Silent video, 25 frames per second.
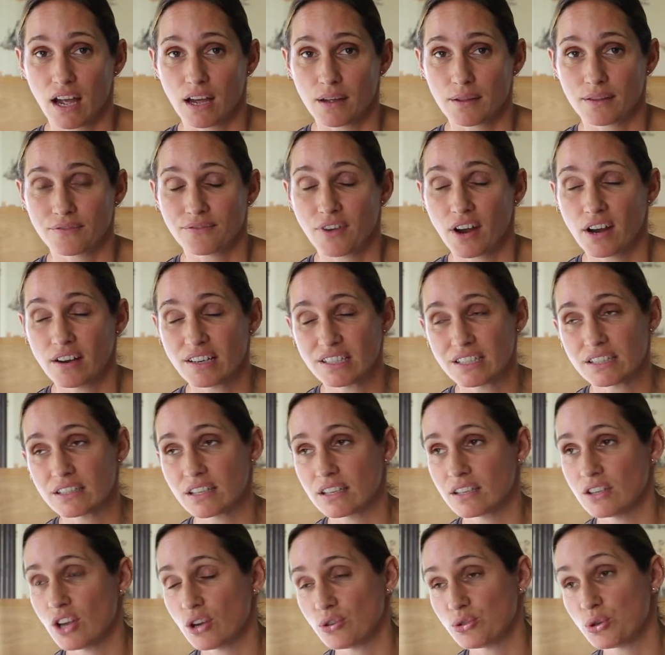Uh, viruses
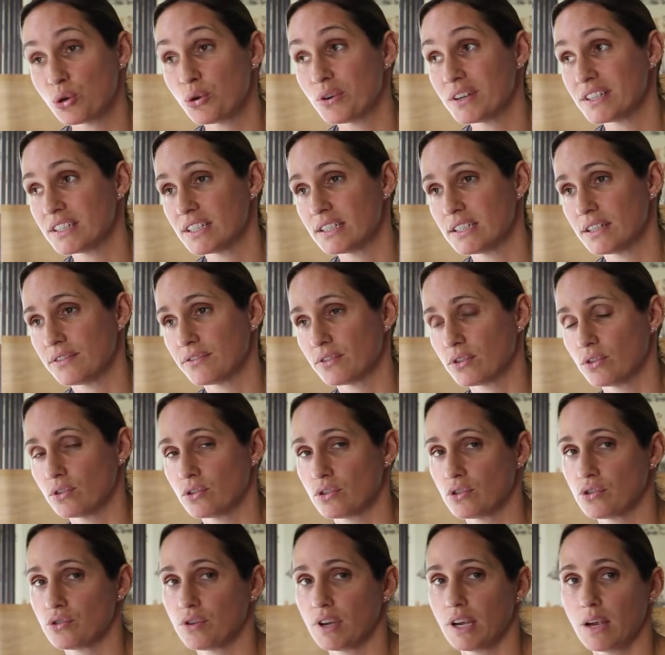are notoriously
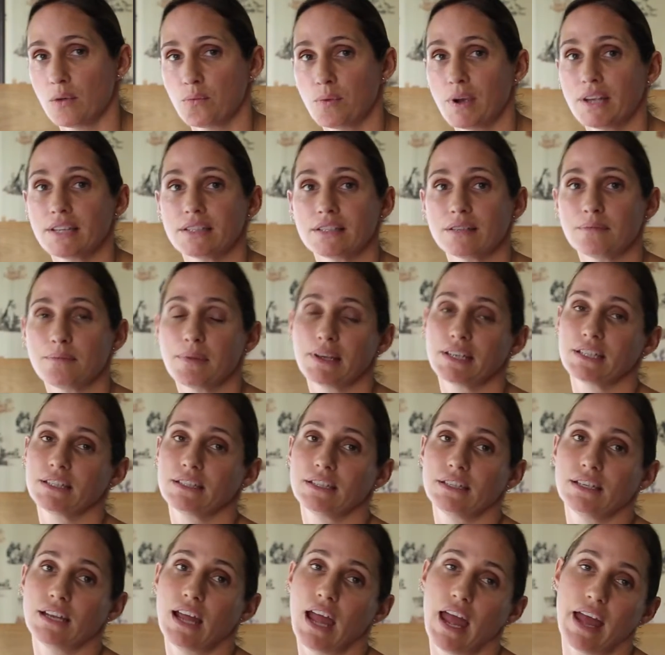difficult to treat in Western
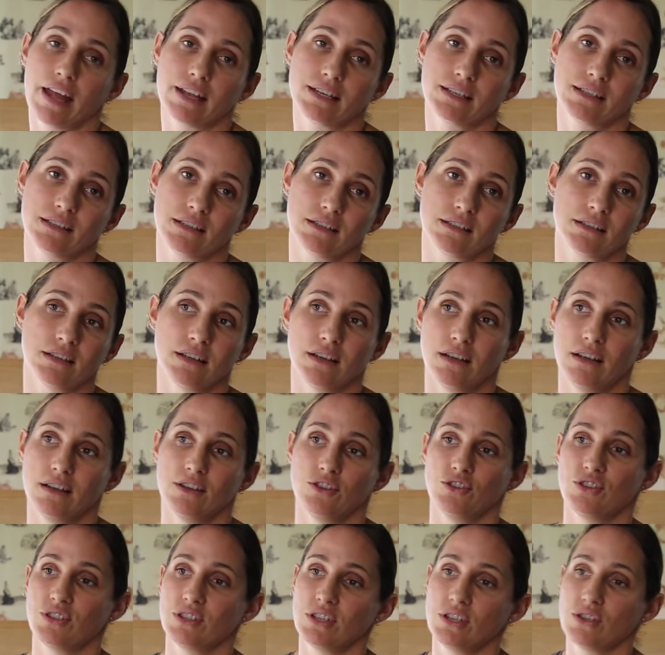medicine and
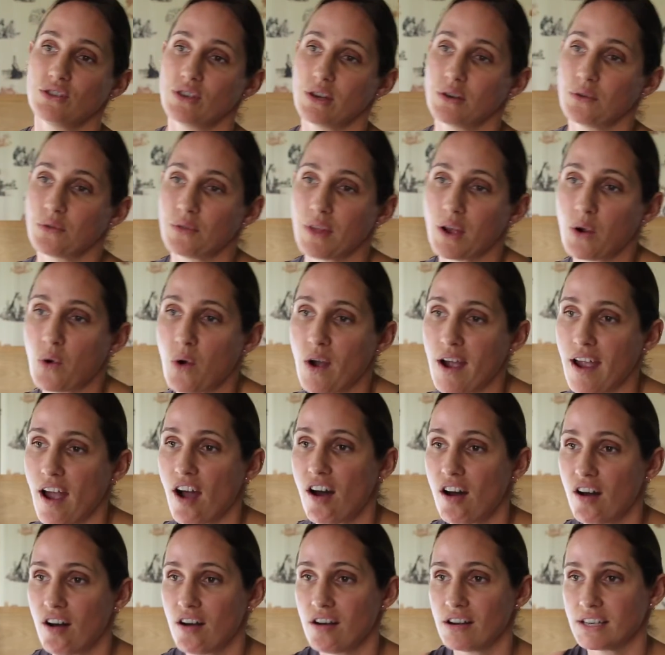just in general, they're quite
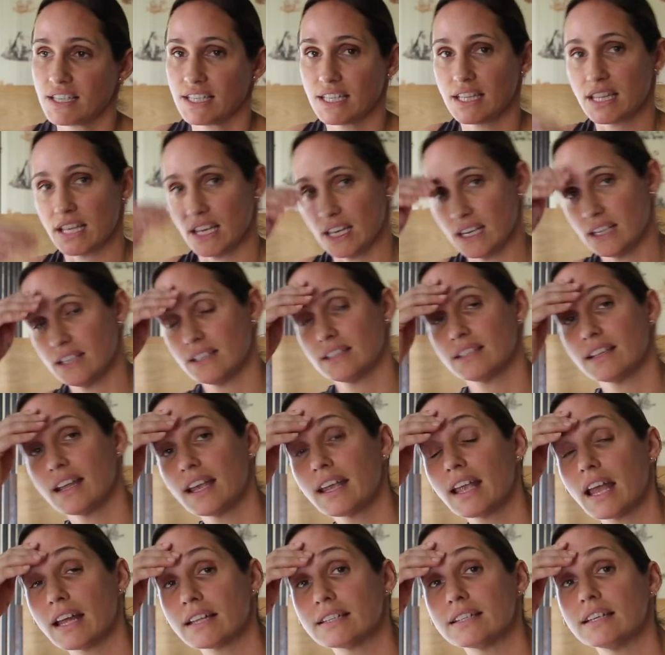hardy things.
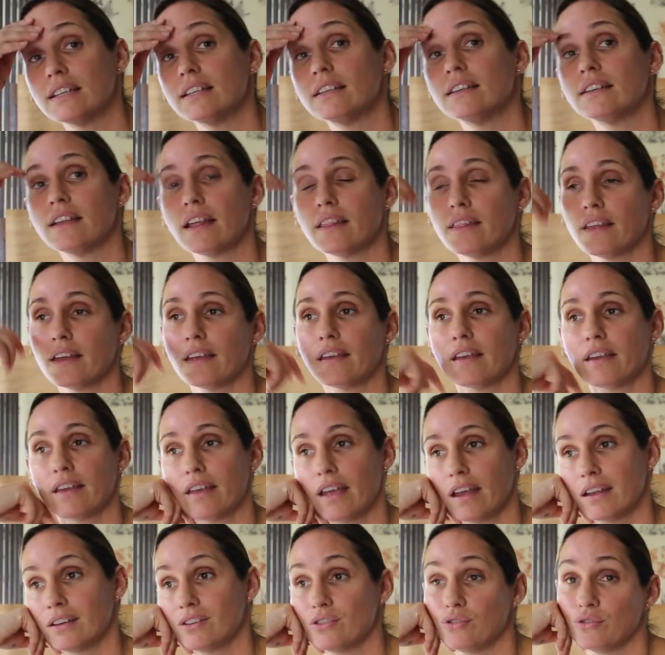They get in and they can
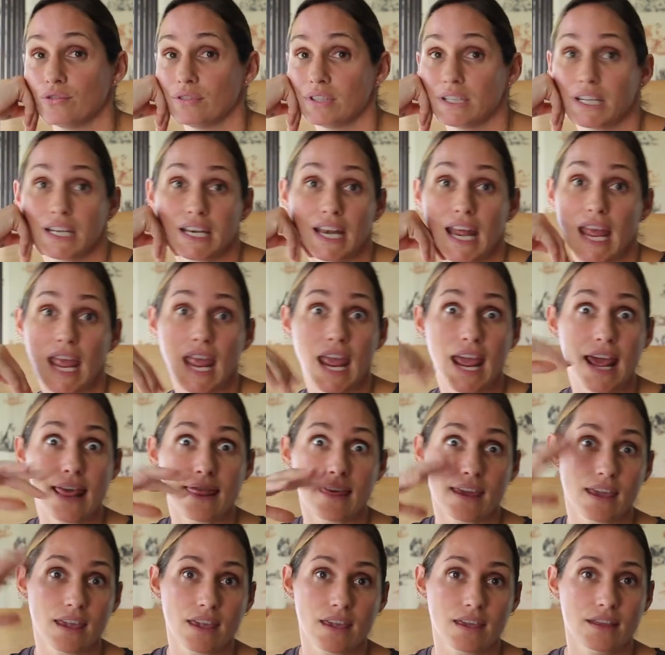get into your DNA,
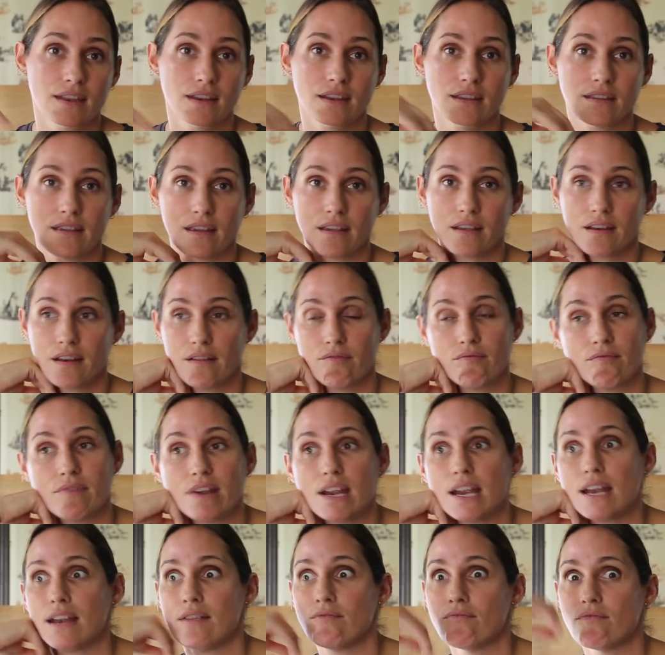they can get, you know,
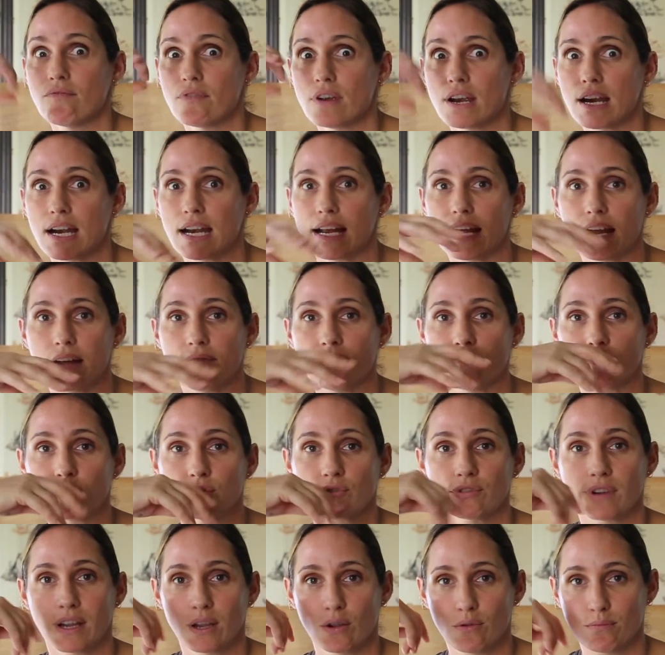really, really
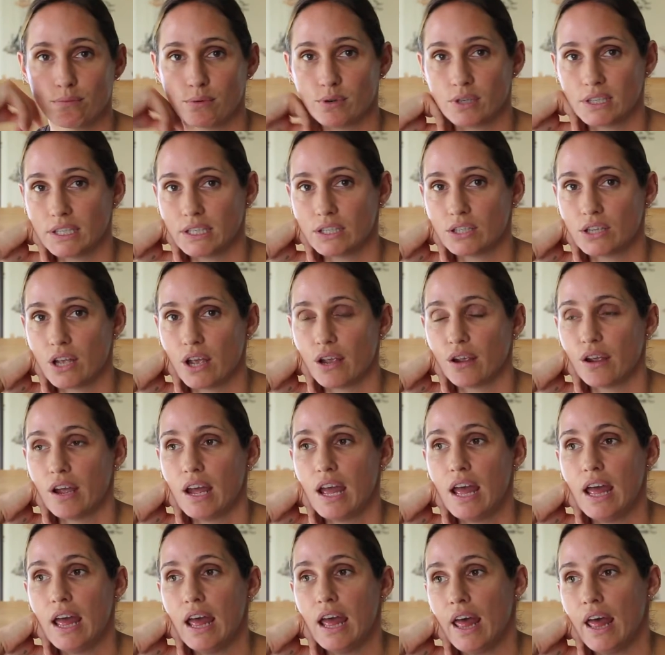infiltrate your body. So
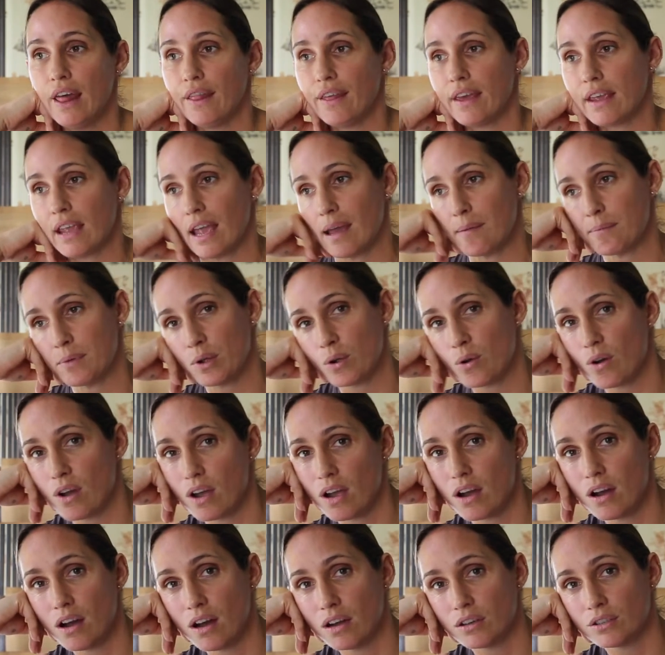they can be
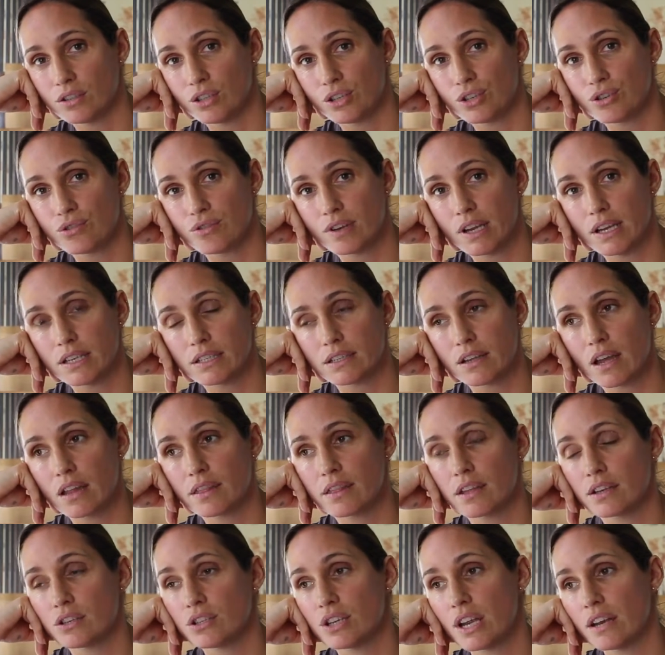quite hard to treat.
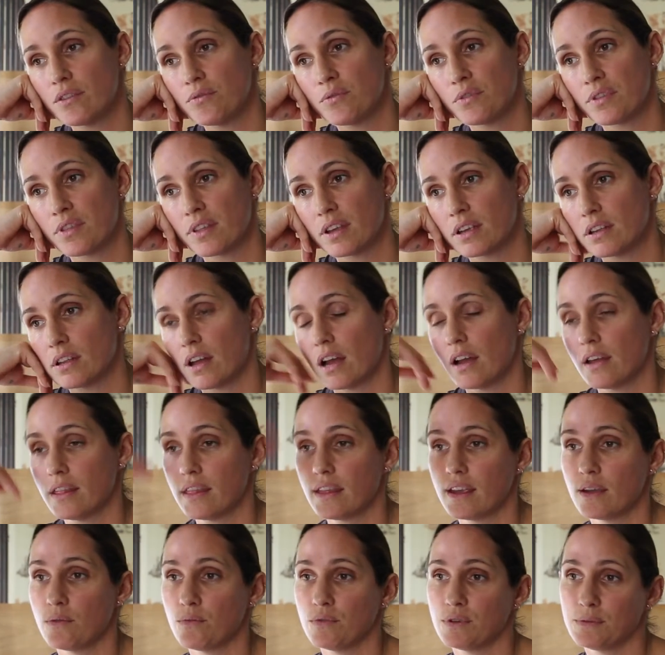The general thing I
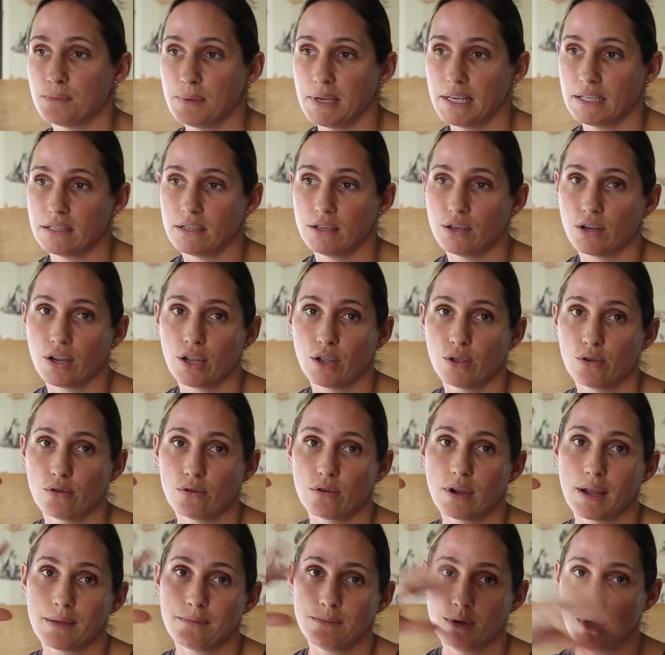think would be to look at
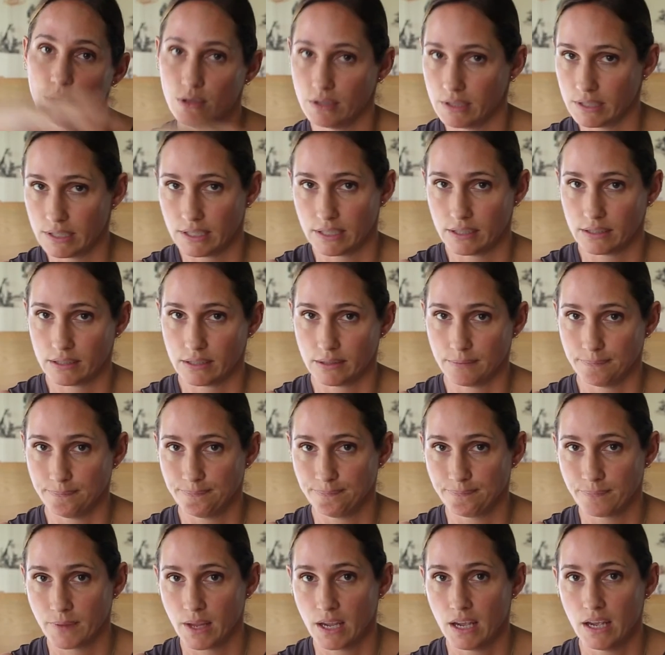your immune system
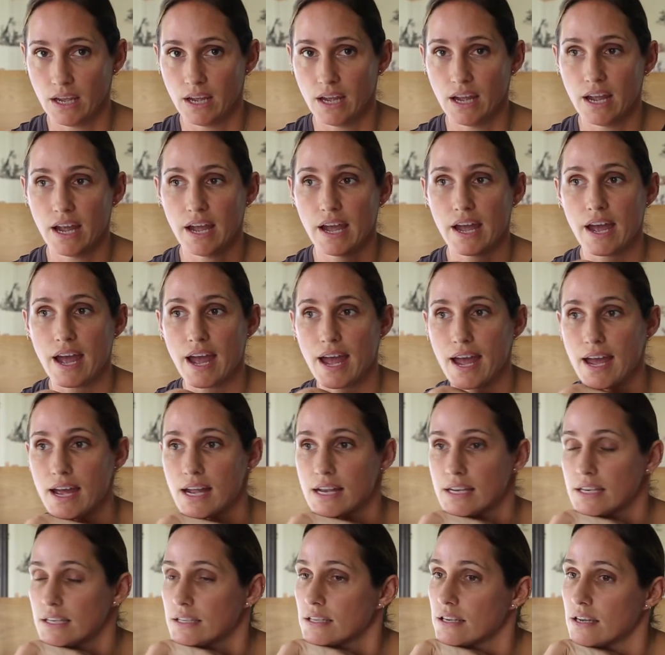
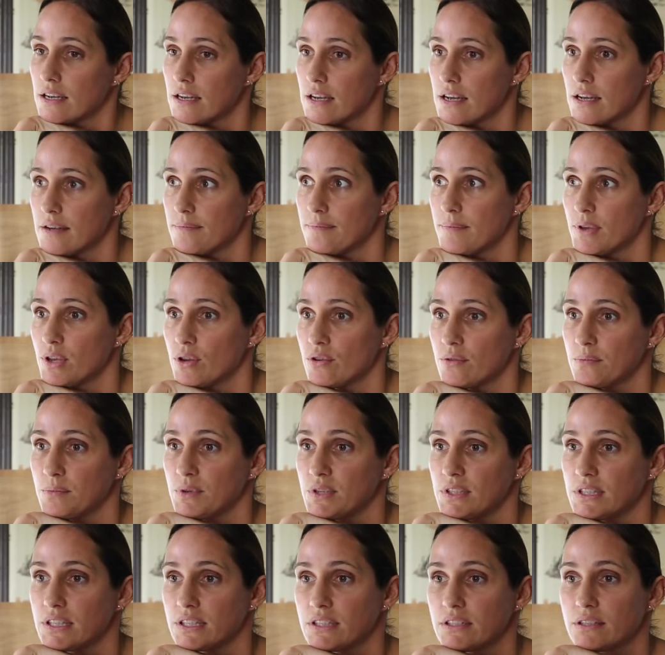and um, your
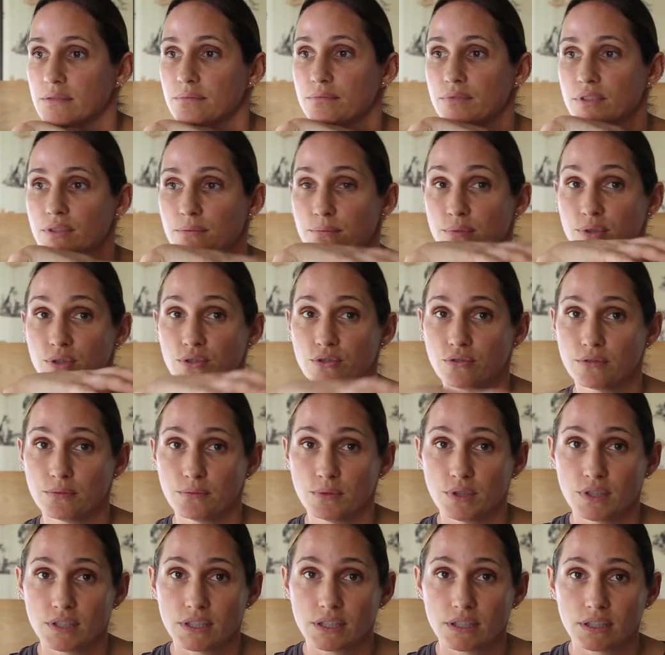immune system to boost your
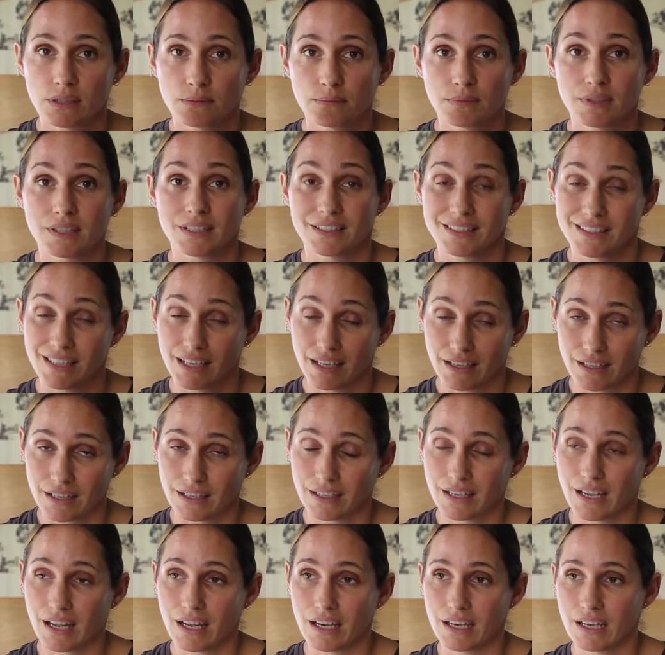immune system. Zinc
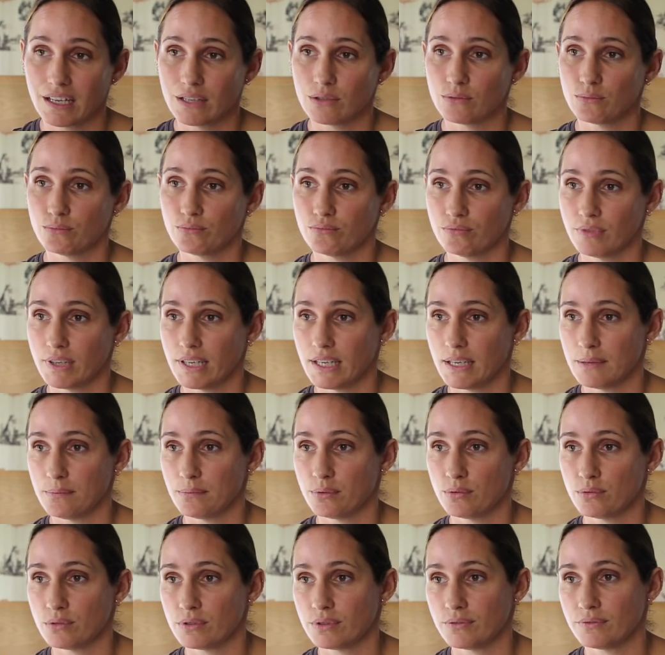again is really
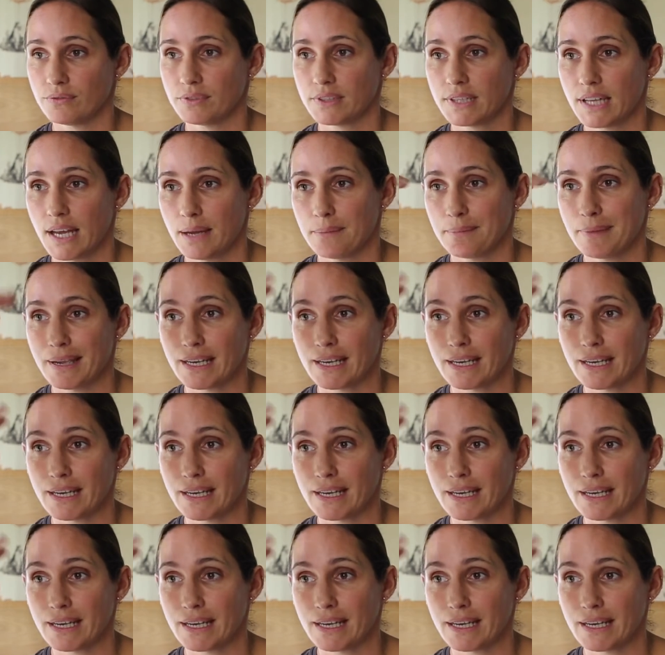important for that.